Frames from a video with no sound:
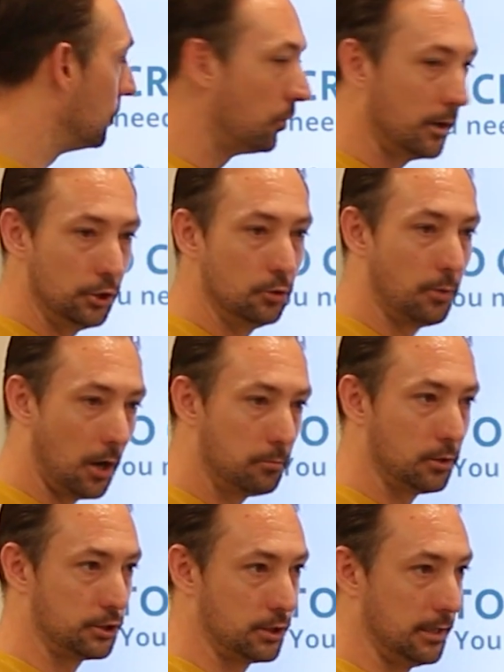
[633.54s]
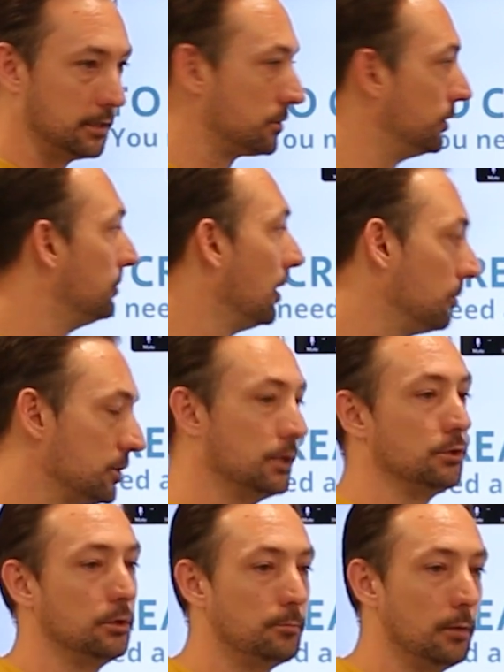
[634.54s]
when you publish this, or you publish
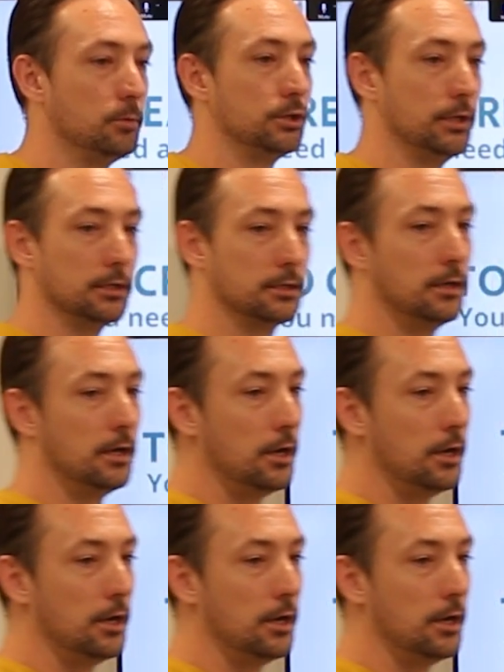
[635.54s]
this, or you publish this,